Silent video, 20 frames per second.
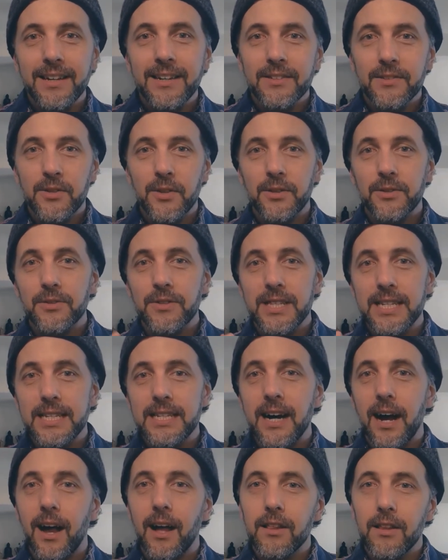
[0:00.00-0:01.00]
So there's the
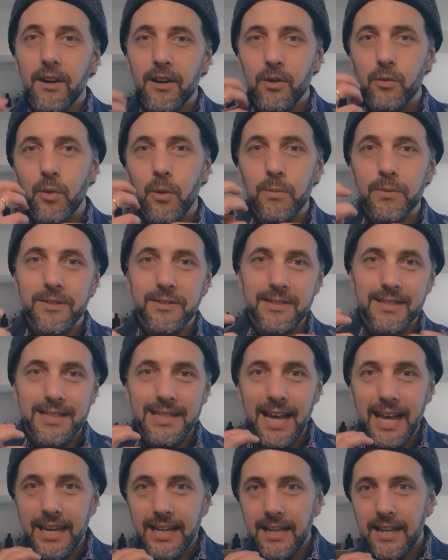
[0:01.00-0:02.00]
dialogue, what was
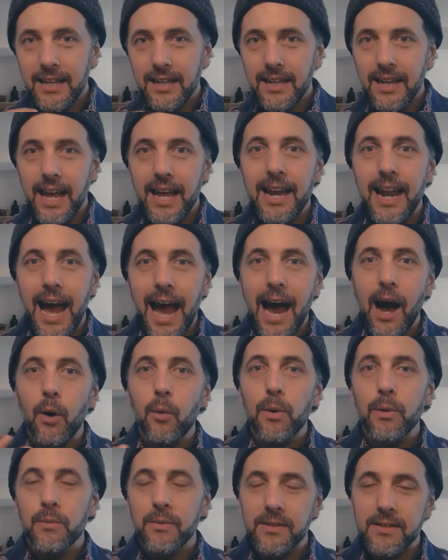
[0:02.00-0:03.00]
said and
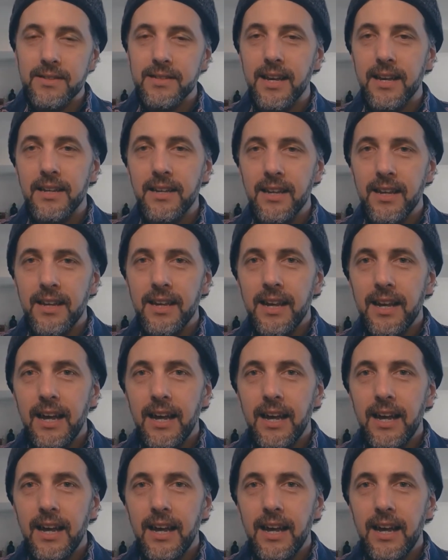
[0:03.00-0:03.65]
how it was said,